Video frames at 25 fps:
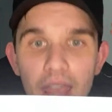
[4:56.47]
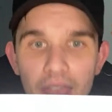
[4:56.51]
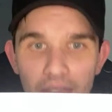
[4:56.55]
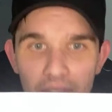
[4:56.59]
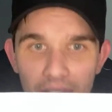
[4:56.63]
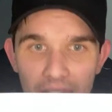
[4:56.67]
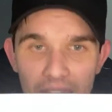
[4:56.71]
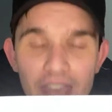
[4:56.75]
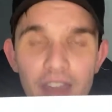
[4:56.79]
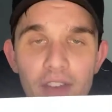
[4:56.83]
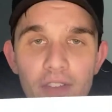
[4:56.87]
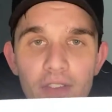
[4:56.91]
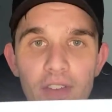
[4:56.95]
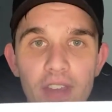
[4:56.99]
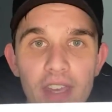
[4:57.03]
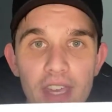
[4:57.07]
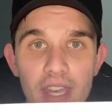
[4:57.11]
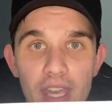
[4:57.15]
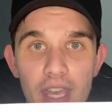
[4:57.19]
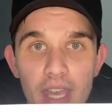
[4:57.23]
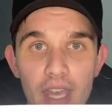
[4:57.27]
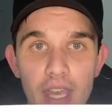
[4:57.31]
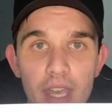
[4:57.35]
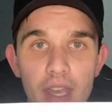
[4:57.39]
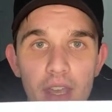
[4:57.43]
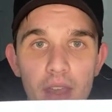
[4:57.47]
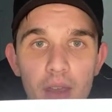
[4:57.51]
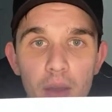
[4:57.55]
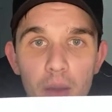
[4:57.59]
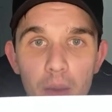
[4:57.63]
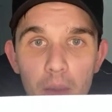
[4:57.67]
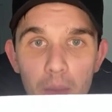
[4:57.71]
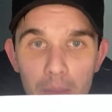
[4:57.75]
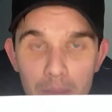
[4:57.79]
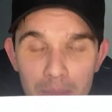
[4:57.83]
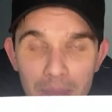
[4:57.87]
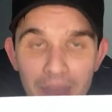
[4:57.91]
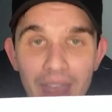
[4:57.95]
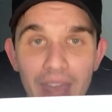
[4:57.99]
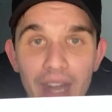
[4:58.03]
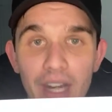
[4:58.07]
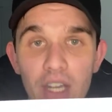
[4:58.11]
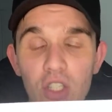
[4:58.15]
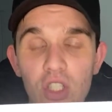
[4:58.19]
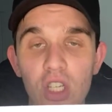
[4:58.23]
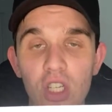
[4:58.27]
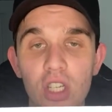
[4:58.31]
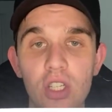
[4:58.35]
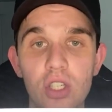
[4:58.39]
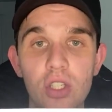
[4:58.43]
if he
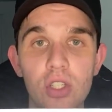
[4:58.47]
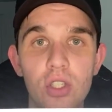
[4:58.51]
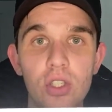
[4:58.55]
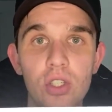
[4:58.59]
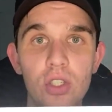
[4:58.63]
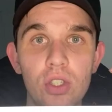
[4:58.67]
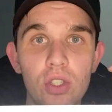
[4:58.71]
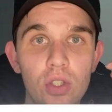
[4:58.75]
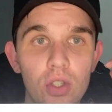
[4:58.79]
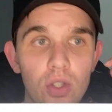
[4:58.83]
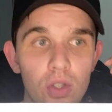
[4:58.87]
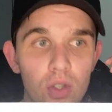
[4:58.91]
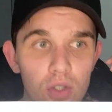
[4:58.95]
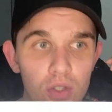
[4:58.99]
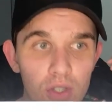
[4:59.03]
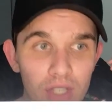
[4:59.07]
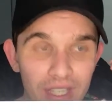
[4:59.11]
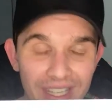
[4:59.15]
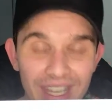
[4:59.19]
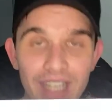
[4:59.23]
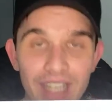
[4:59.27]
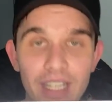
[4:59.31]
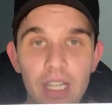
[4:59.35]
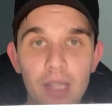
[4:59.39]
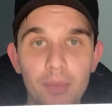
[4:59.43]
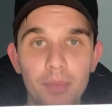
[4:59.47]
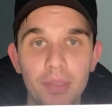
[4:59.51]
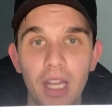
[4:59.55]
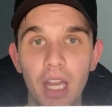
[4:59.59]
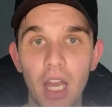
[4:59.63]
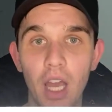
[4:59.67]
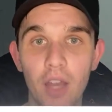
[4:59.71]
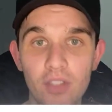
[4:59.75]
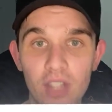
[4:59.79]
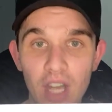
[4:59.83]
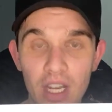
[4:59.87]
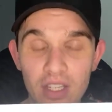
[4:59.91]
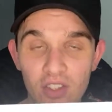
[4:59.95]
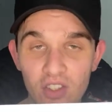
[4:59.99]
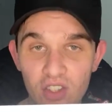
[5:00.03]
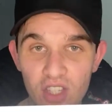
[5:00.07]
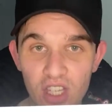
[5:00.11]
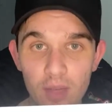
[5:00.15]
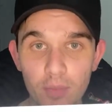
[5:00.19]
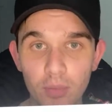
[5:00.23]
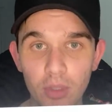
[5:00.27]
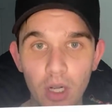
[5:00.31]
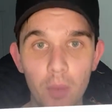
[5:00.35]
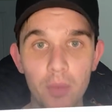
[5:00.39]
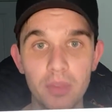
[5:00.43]
manages to get to the playoffs and has a
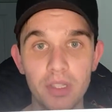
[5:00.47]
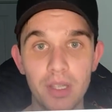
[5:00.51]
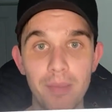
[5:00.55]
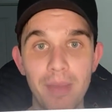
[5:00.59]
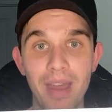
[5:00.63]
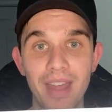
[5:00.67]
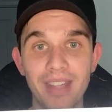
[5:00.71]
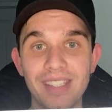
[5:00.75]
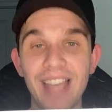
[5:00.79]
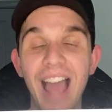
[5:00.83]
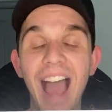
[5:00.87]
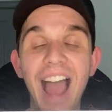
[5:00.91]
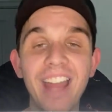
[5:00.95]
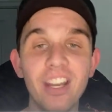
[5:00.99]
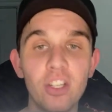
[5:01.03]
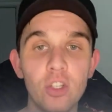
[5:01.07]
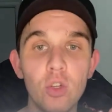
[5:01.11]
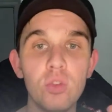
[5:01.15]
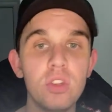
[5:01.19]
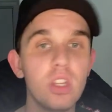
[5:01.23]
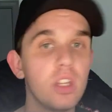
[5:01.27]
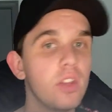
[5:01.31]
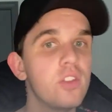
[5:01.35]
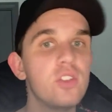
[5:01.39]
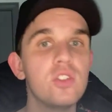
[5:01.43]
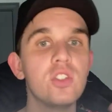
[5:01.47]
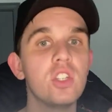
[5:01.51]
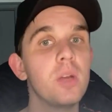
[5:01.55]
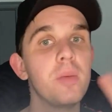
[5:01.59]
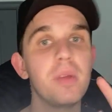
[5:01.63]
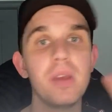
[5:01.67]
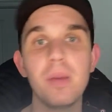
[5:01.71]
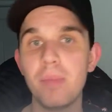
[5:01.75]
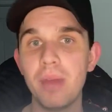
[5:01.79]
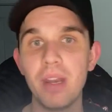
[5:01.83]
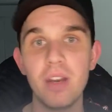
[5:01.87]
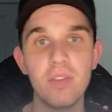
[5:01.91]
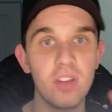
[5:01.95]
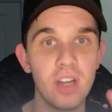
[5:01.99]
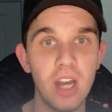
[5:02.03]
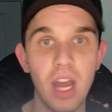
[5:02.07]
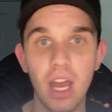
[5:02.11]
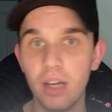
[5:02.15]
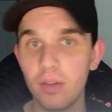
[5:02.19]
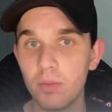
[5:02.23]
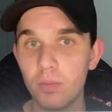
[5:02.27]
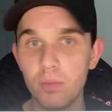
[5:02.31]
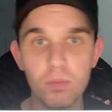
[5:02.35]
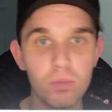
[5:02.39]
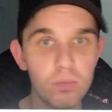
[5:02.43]
deep run with the Mets, I do think this is going to be a bit of a
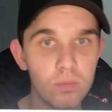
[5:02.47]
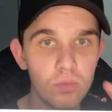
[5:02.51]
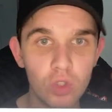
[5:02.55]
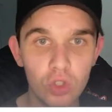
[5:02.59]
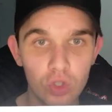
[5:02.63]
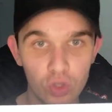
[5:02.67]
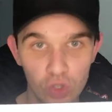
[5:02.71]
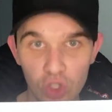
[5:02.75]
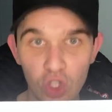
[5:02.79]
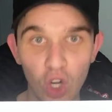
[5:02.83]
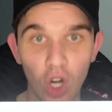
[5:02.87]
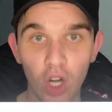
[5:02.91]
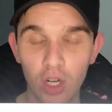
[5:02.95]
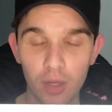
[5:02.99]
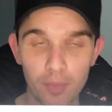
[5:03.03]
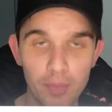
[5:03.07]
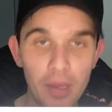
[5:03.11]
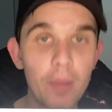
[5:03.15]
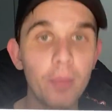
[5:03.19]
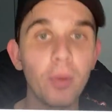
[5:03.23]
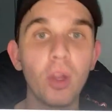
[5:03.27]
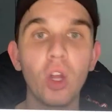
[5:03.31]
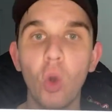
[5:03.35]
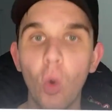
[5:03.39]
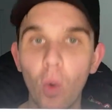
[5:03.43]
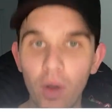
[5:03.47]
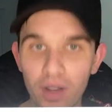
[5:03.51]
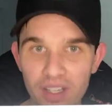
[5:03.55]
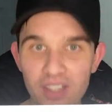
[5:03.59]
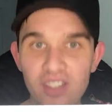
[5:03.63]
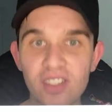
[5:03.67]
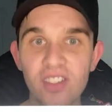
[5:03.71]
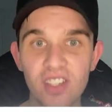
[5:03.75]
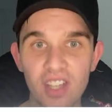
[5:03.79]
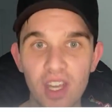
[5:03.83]
non-starter. People are going to see